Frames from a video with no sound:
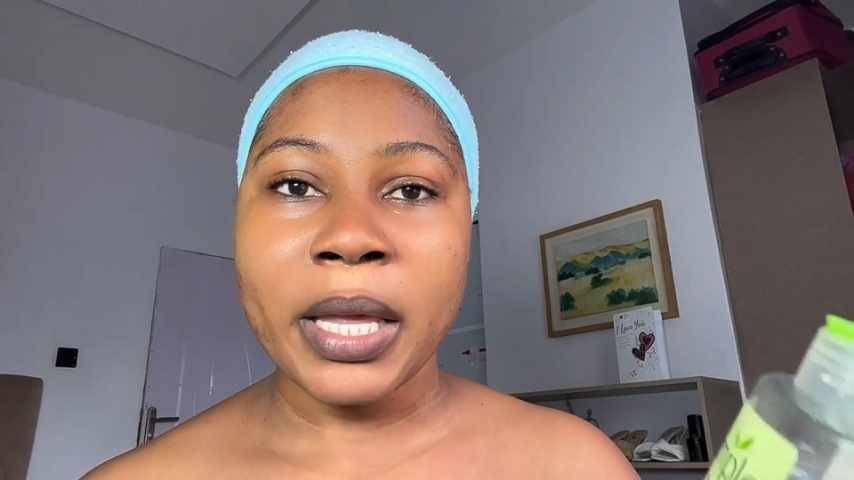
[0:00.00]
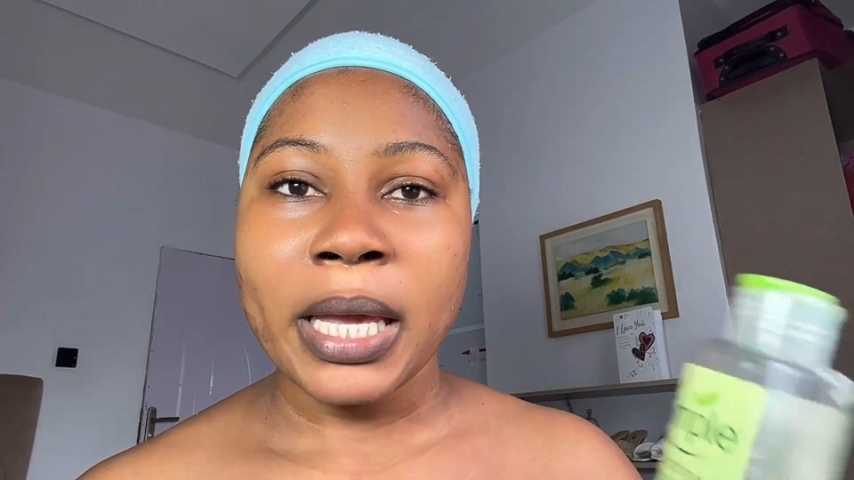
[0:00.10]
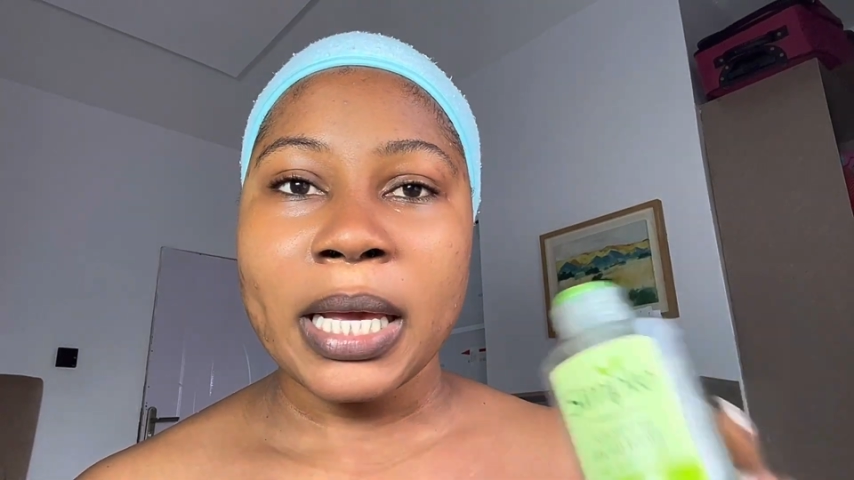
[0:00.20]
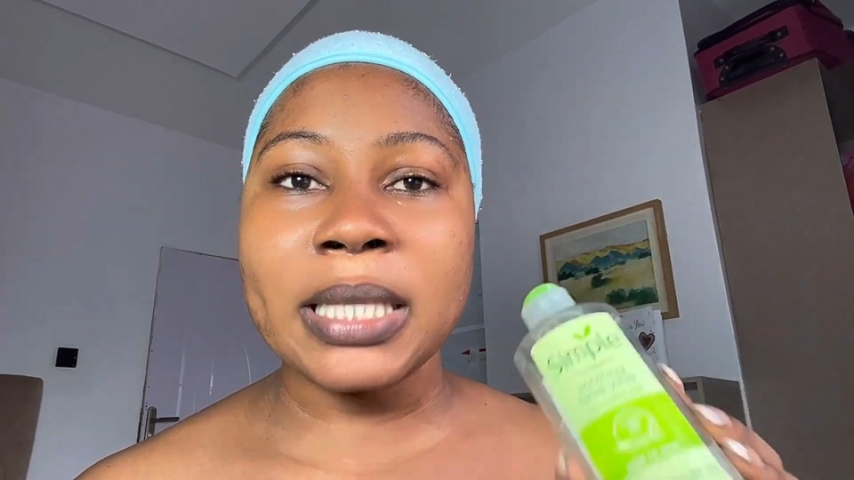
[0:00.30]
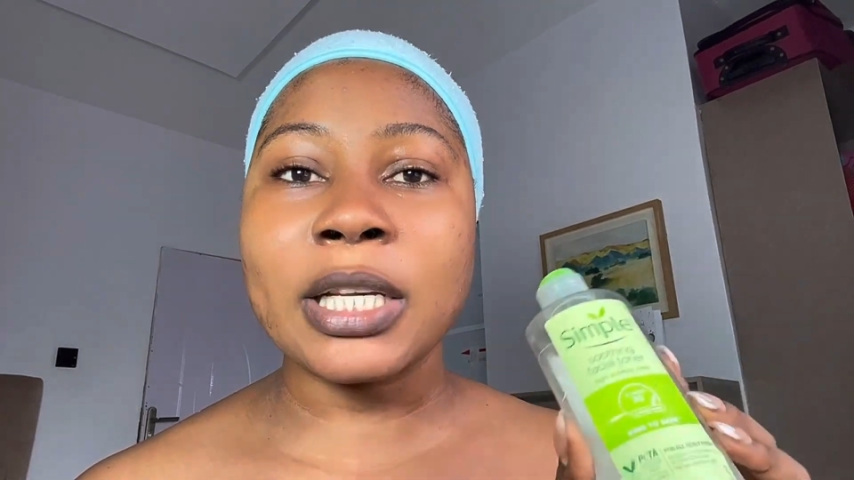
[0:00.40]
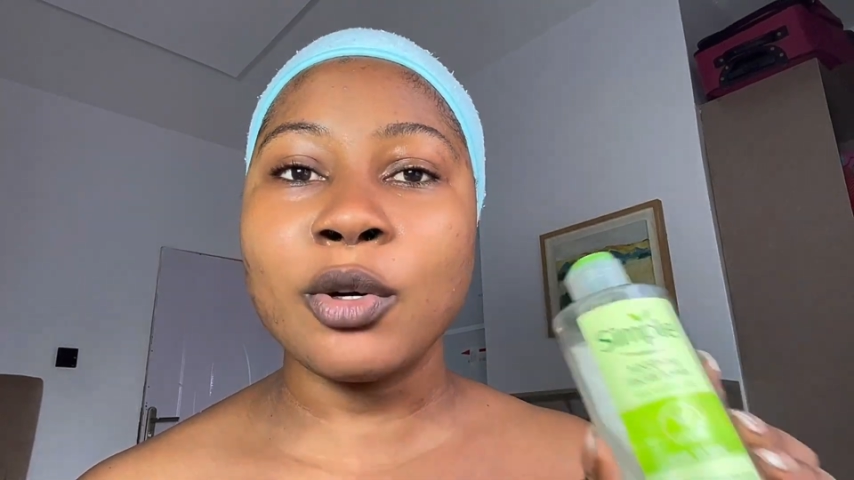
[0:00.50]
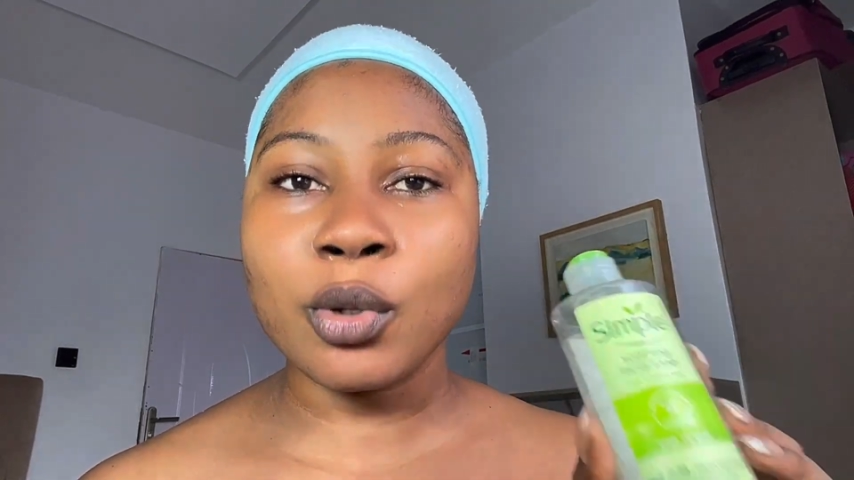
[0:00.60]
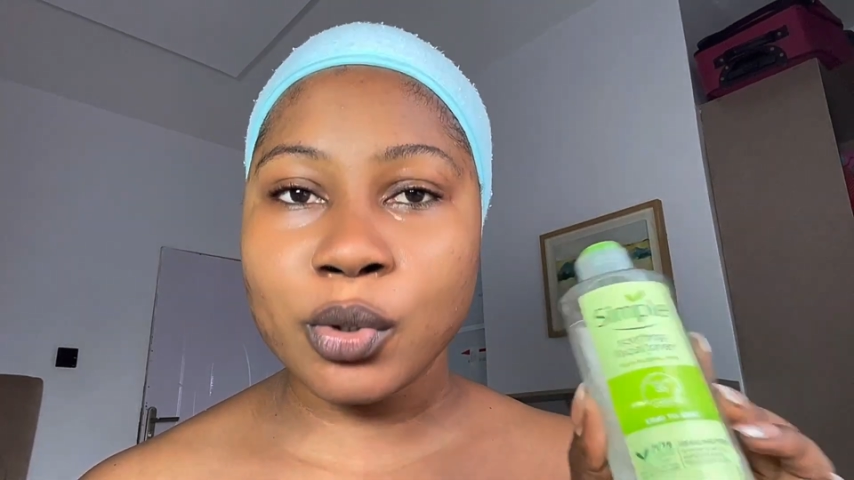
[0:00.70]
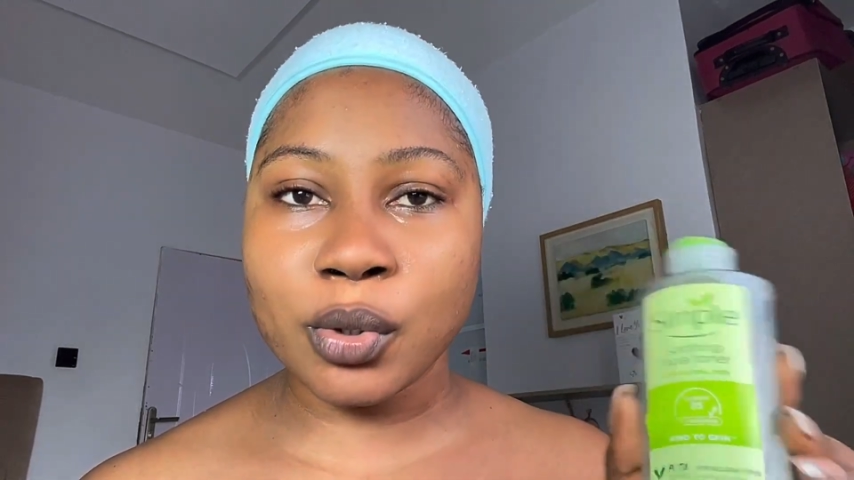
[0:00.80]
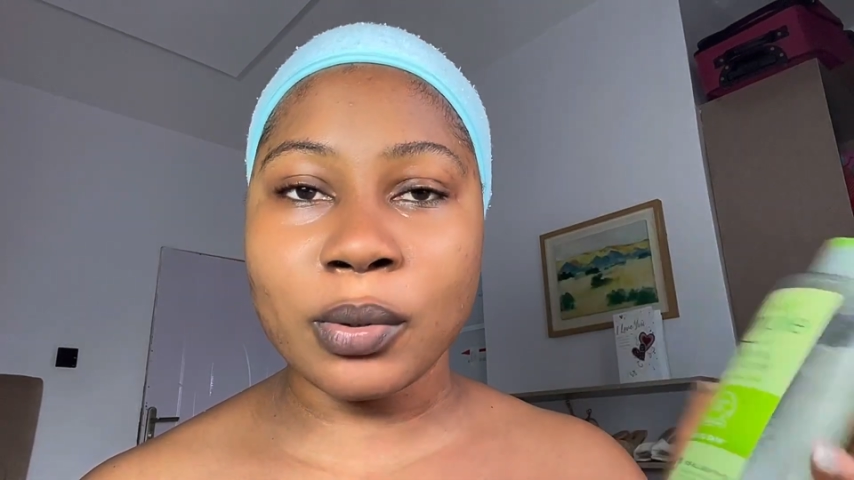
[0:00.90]
it's a
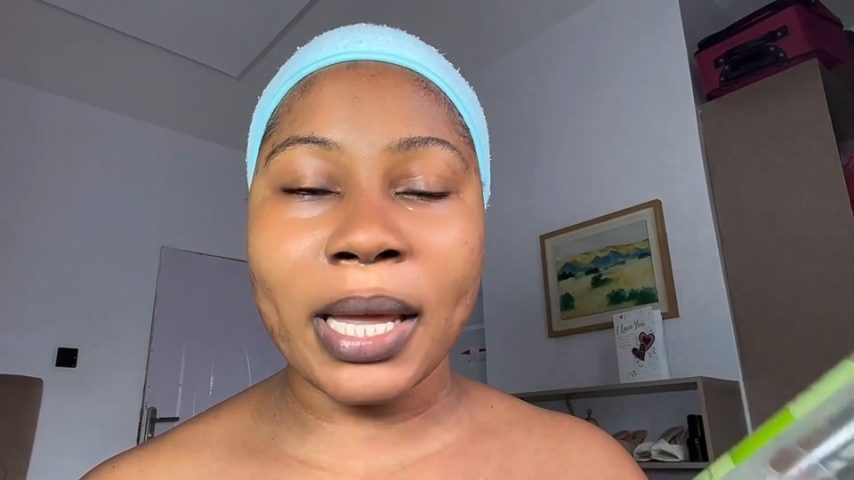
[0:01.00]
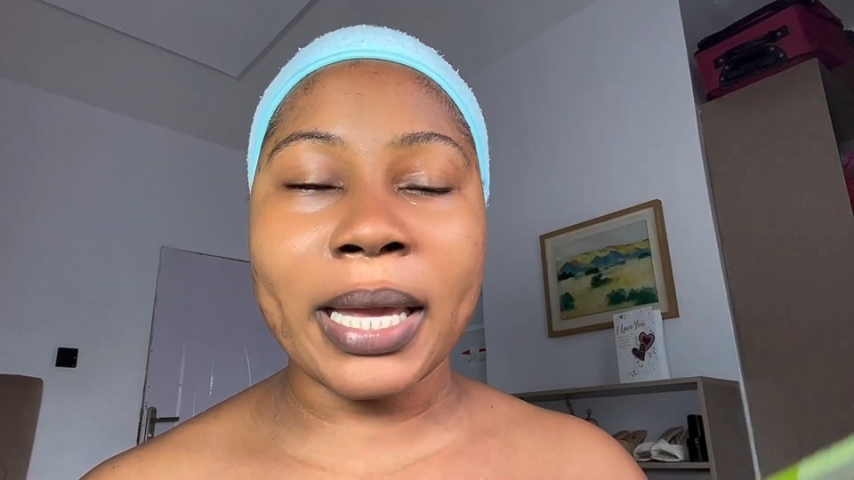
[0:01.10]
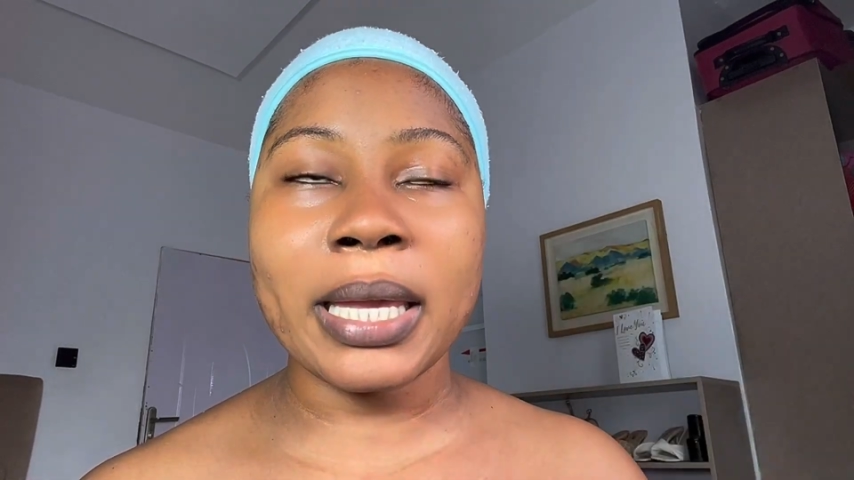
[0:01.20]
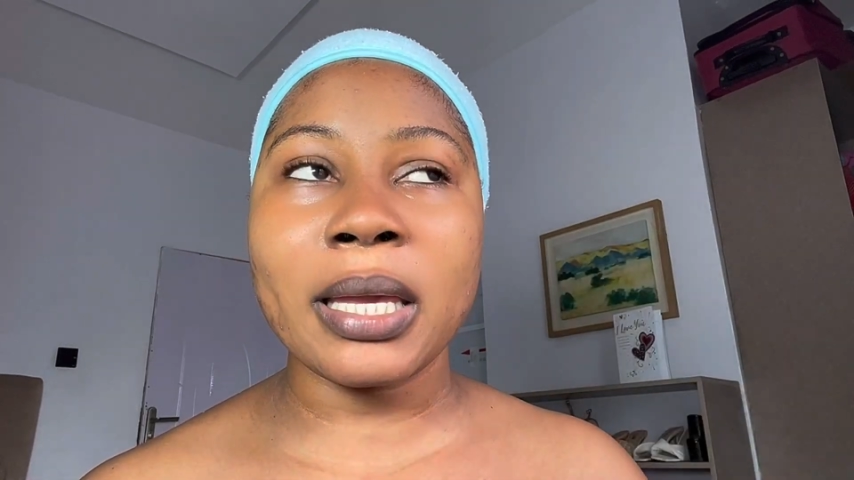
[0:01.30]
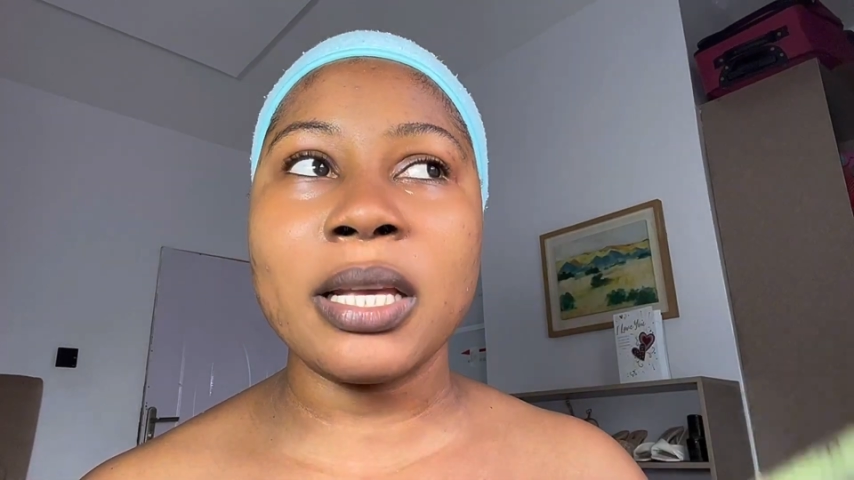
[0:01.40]
go-to. Like,